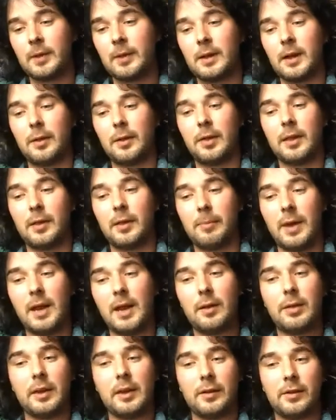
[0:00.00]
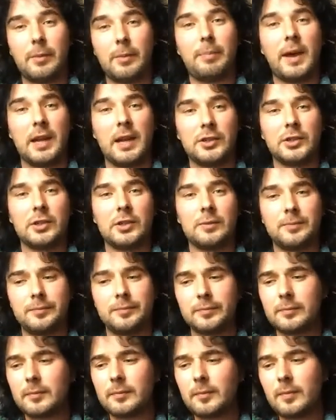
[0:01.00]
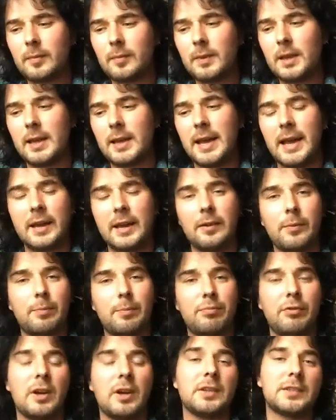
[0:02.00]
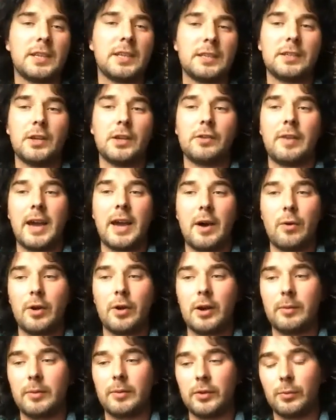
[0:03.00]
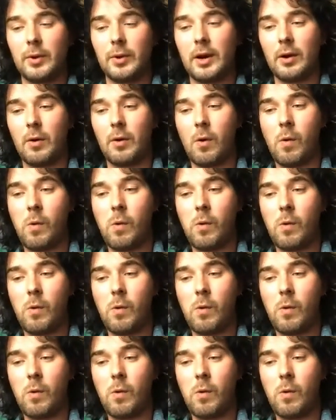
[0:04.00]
I think the main thing is the passion and process over outcome as well.